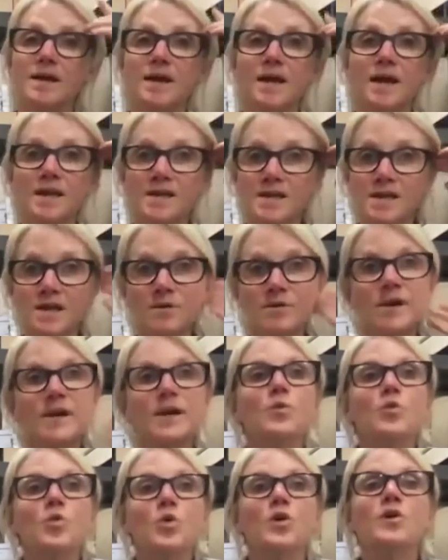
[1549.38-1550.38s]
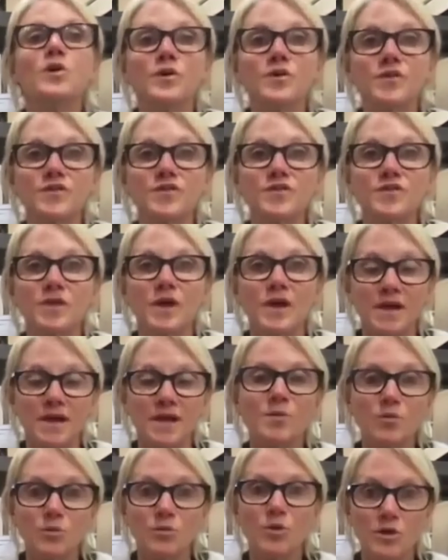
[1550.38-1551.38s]
And you know what? It works.
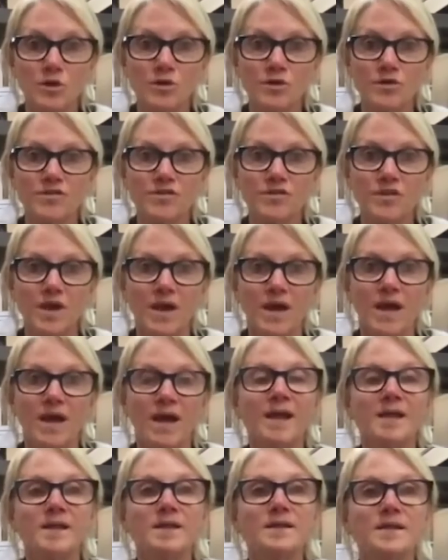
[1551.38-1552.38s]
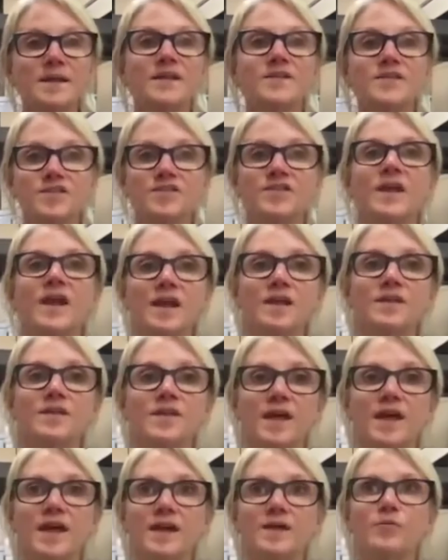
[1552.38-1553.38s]
It works. And let's say
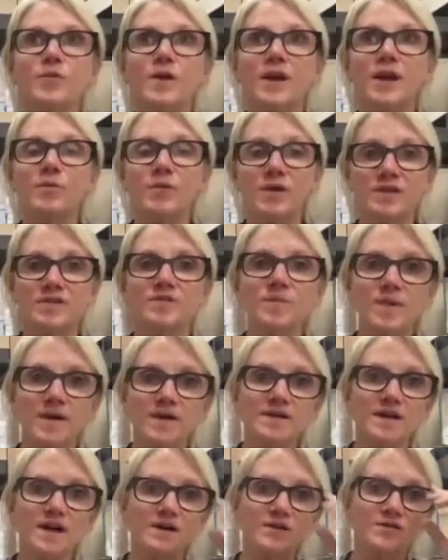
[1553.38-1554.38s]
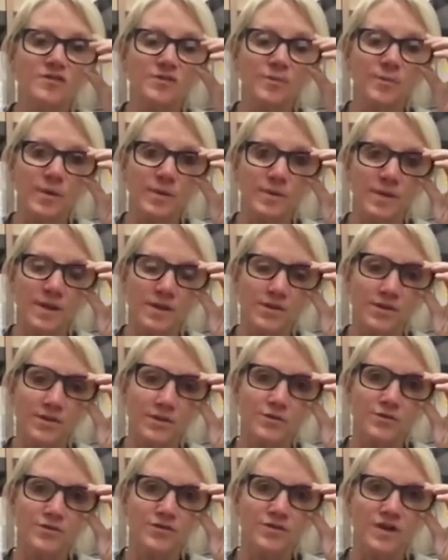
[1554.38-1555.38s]
that when I went to my doctor's appointment on
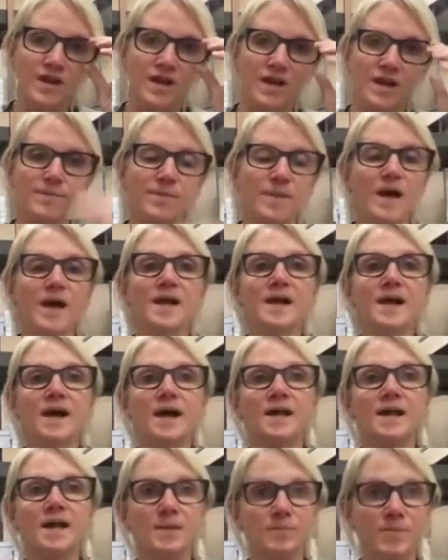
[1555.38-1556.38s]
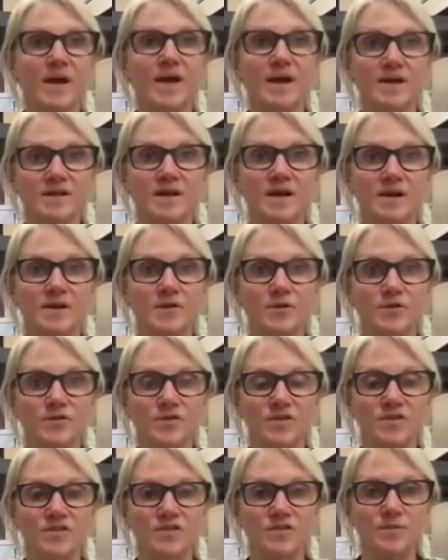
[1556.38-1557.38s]
Thursday, I got a bad
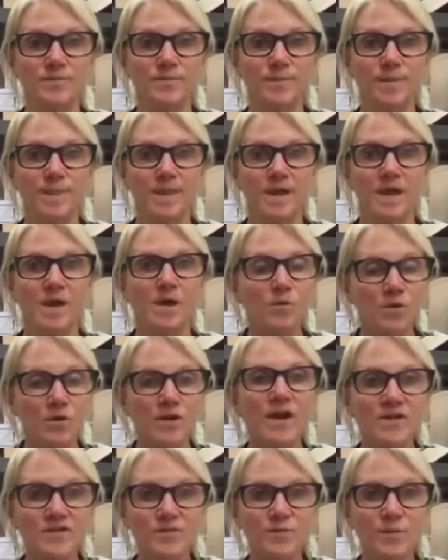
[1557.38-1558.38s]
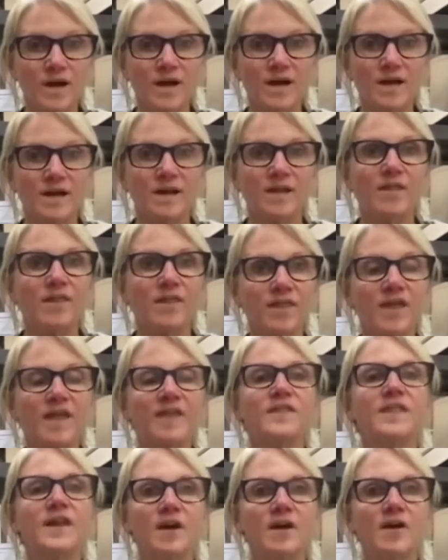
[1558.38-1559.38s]
diagnosis. Well, guess what? Then
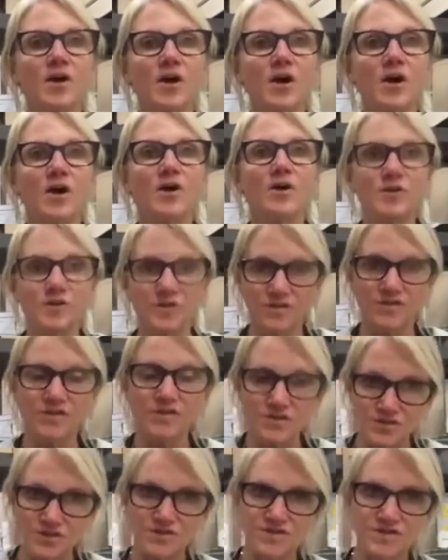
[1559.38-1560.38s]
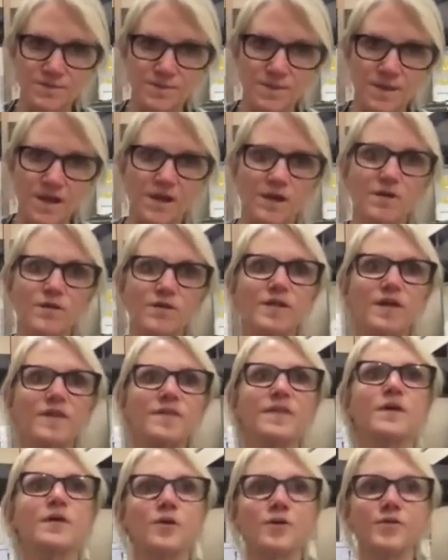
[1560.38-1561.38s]
there are decisions to make. Then
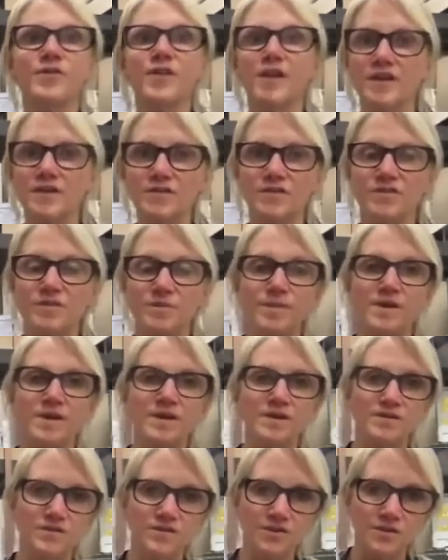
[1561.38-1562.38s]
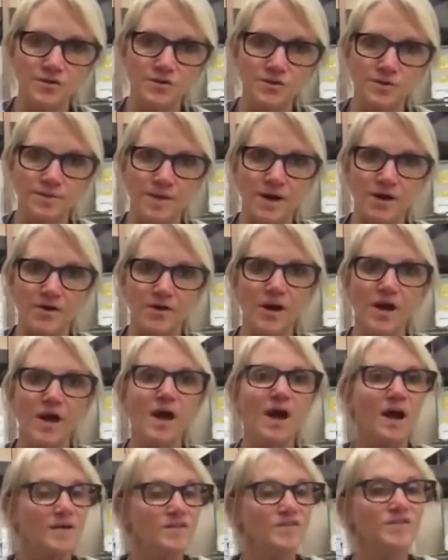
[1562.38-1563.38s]
there are things to be concerned about.
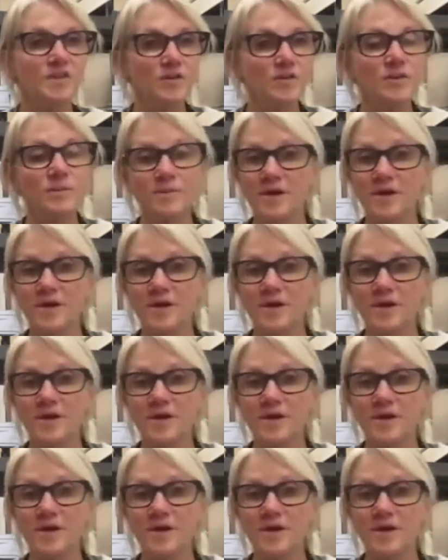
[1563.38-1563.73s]
I still am